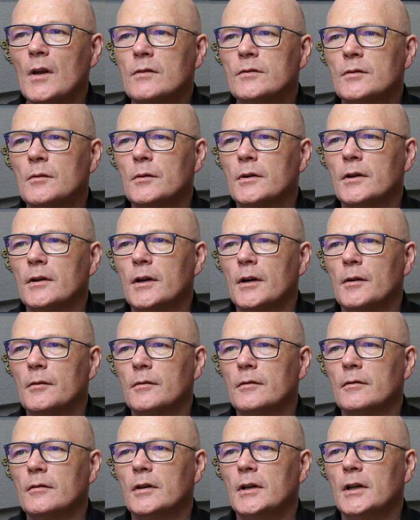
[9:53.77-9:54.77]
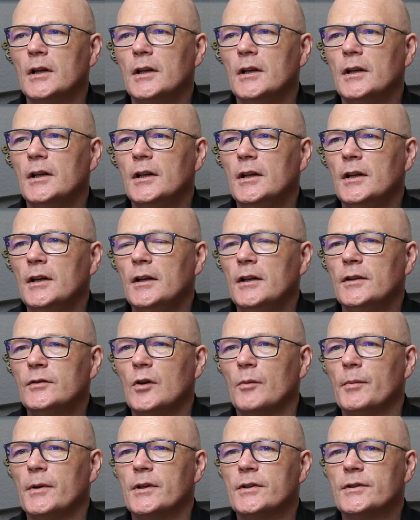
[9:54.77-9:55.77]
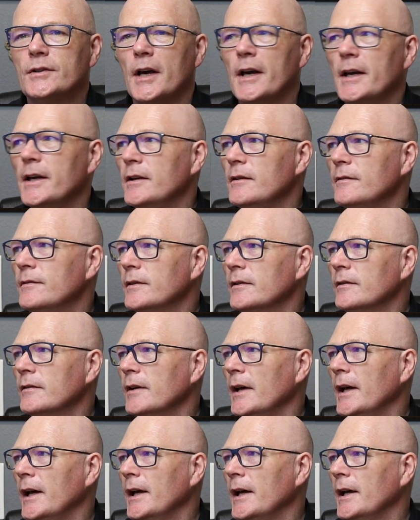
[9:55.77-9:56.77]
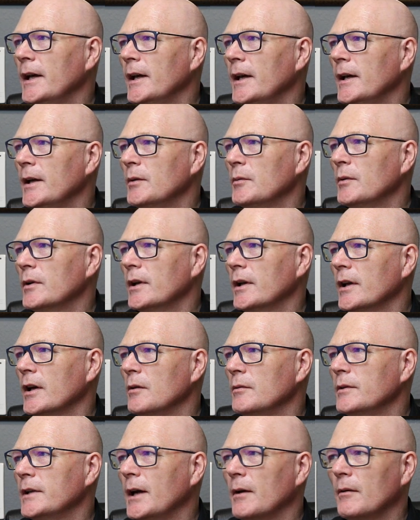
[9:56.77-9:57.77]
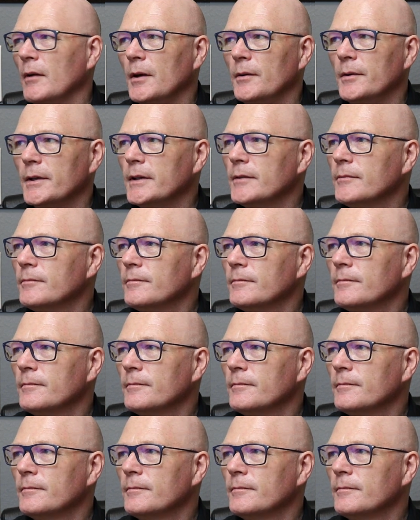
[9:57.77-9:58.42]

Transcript: so we're going to go and it's all been saved and we're going to go and download it.